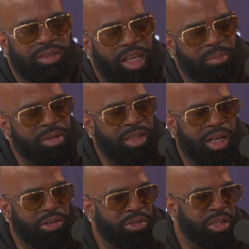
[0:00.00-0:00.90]
I
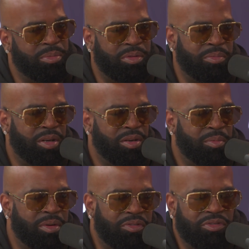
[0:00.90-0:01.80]
greet him
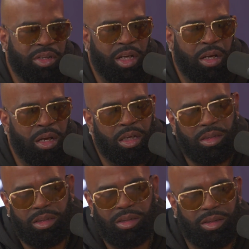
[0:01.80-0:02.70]
on my front
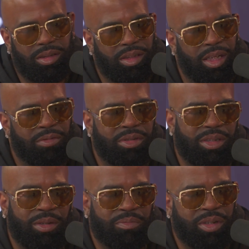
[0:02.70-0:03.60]
lawn, and, hey,
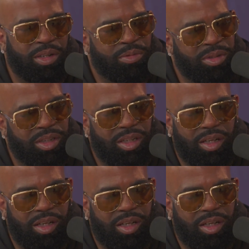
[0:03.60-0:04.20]
what's up, big homie?